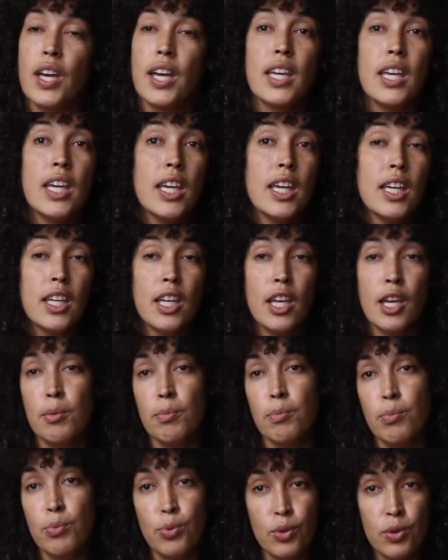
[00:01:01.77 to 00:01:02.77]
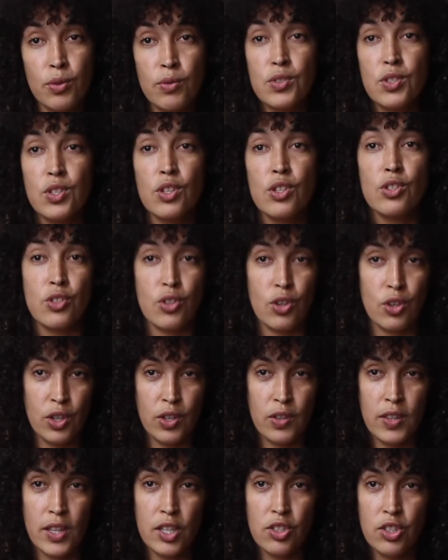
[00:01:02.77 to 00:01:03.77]
heat improves
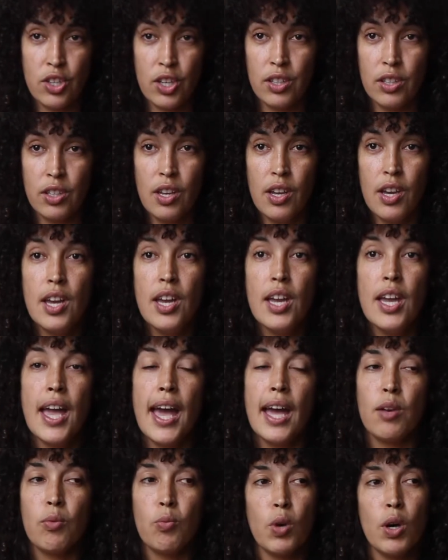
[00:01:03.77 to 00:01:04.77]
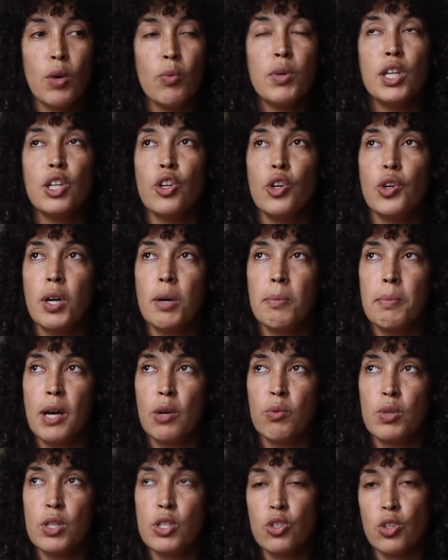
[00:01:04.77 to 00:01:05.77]
circulation. And what we know
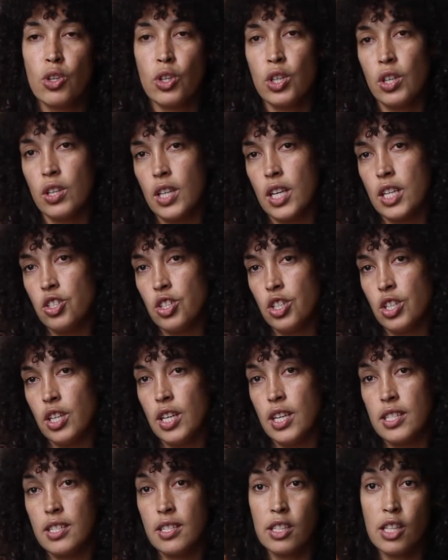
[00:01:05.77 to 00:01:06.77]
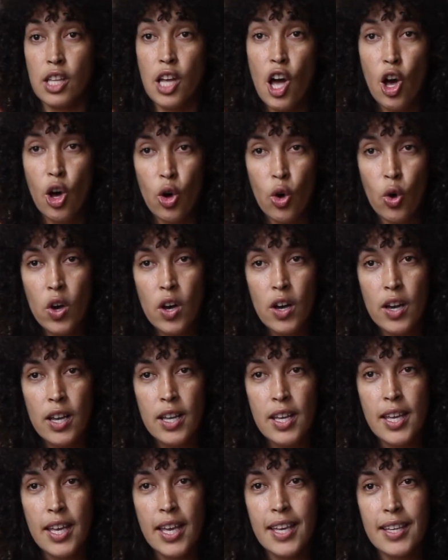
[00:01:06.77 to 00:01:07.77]
about when circulation is low
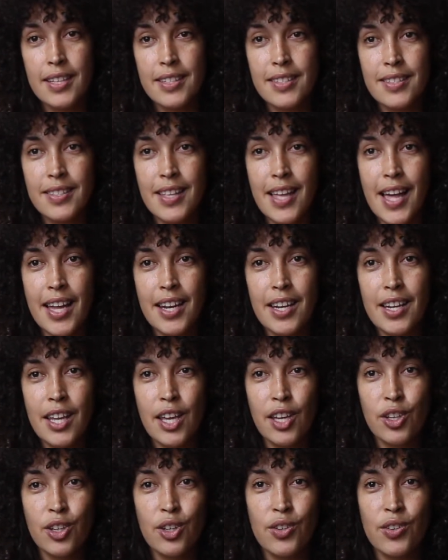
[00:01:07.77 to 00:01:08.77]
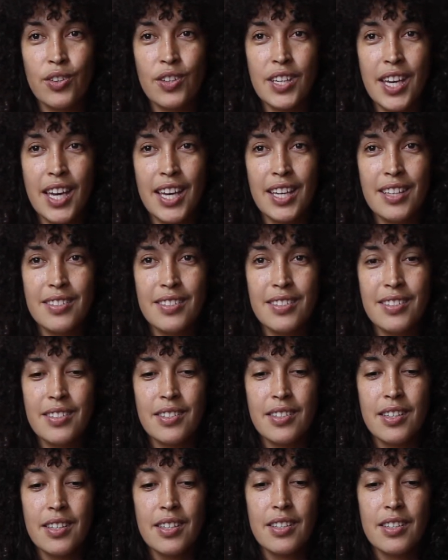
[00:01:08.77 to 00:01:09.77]
is that it
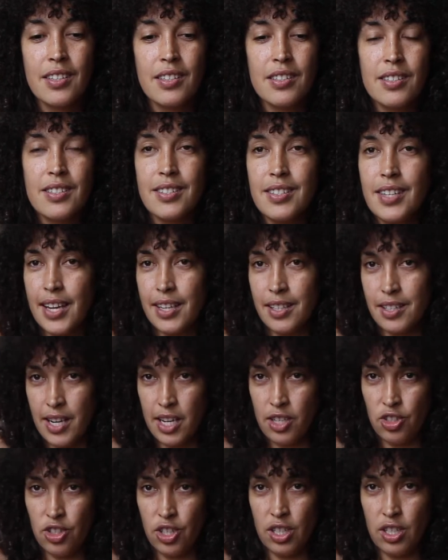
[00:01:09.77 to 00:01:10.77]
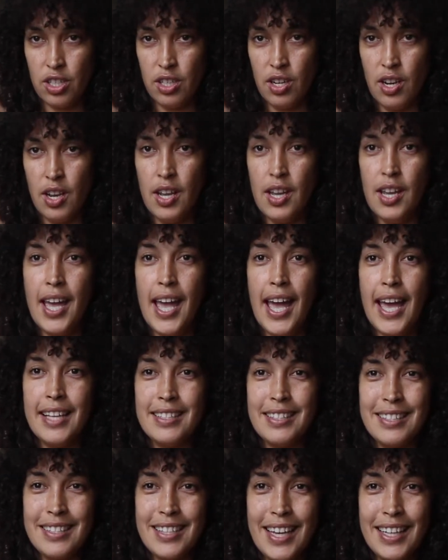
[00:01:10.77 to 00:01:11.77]
creates stagnation.
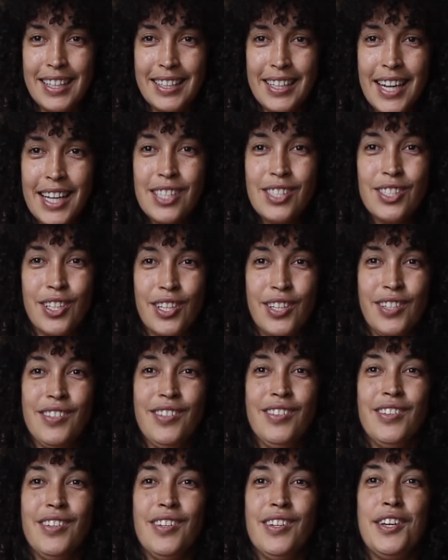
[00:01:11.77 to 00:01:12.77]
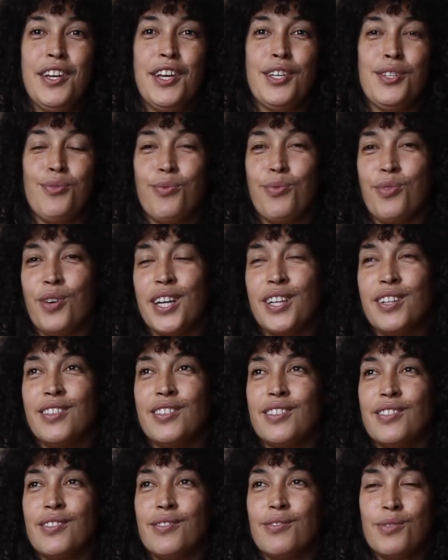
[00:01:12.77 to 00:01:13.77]
And stagnation is what
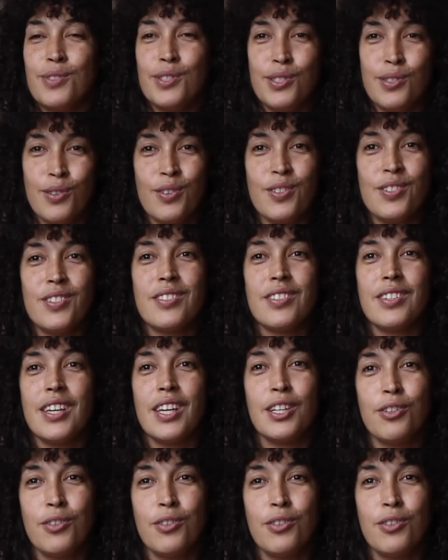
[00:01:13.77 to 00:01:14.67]
results in